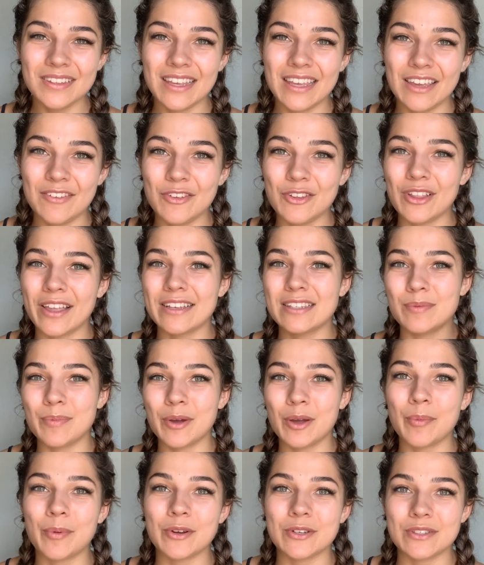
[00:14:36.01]
If you'd like to
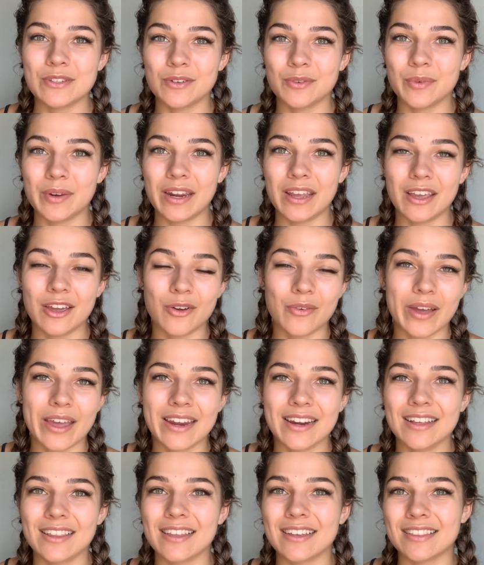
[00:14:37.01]
book a personal reading, go ahead
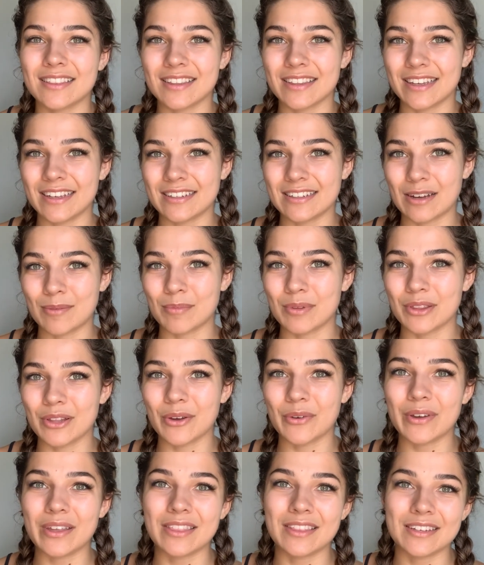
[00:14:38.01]
and click the link down
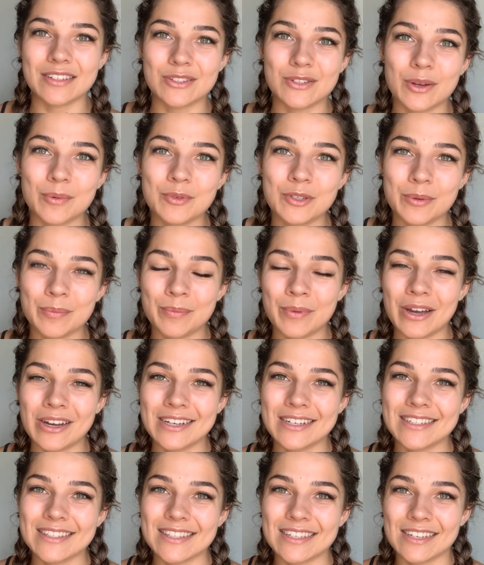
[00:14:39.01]
below in the description
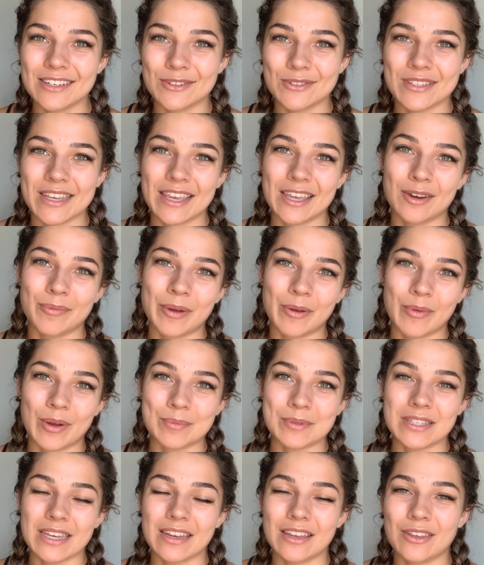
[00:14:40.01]
box. It'll take you to my
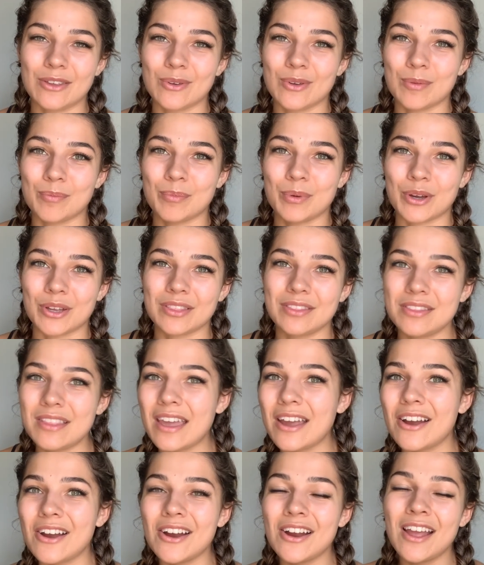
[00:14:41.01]
website and you can book
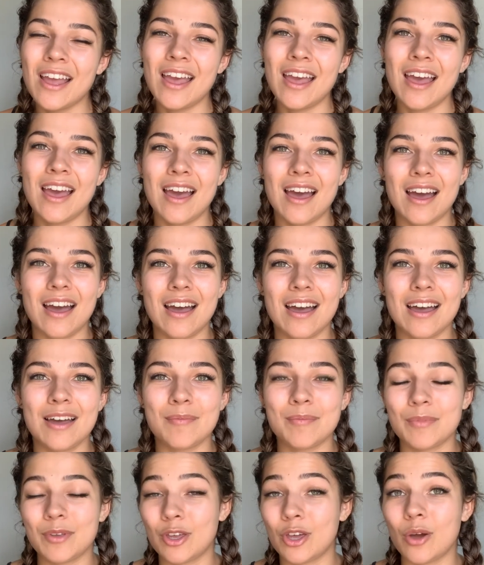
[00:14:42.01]
there.
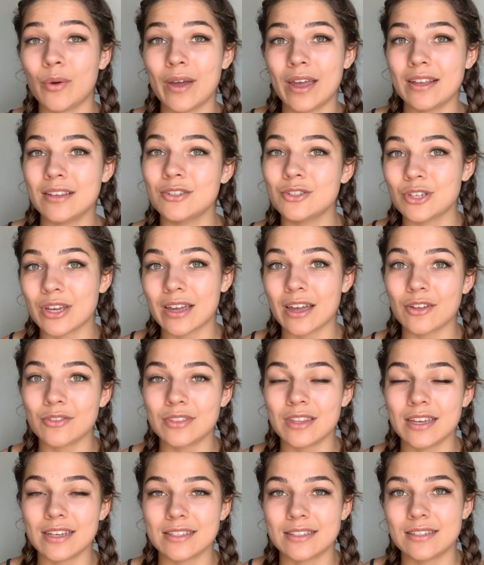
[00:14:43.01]
Go ahead and check out
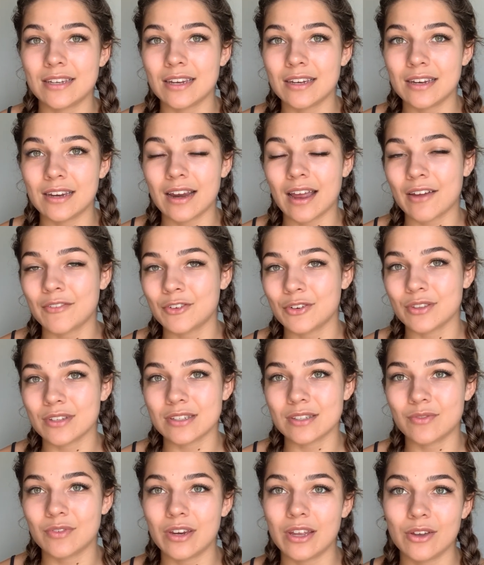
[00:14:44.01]
the extended after
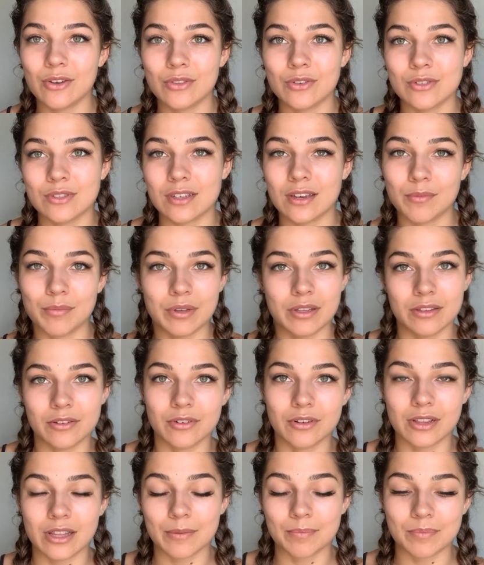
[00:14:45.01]
this video. There's going to be a little
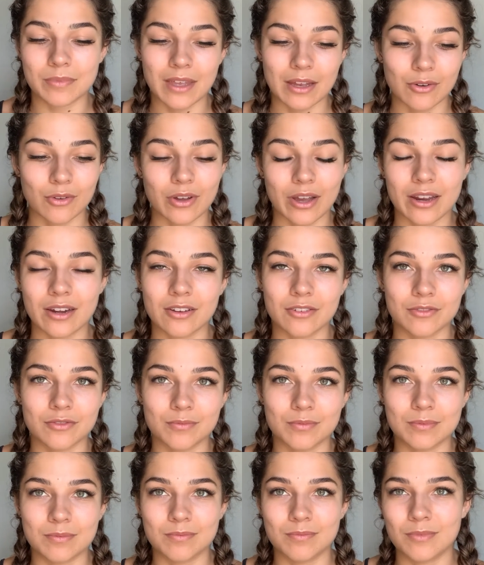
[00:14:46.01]
clip that'll kind of,
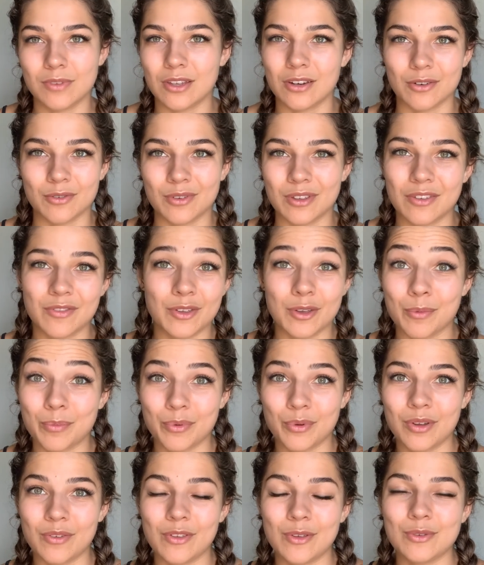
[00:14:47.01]
you know, give you a
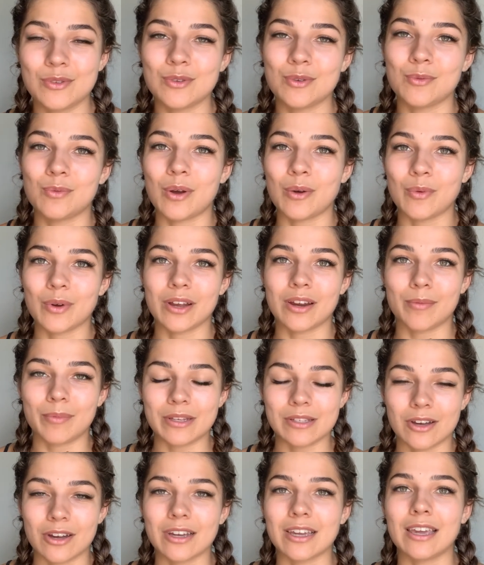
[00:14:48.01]
preview to what we're going to be
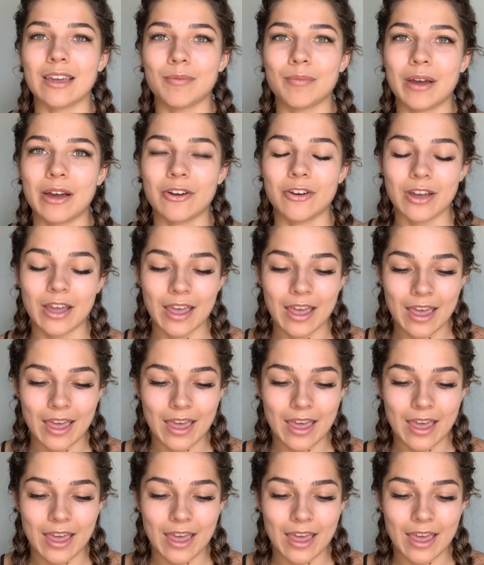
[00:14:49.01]
talking about.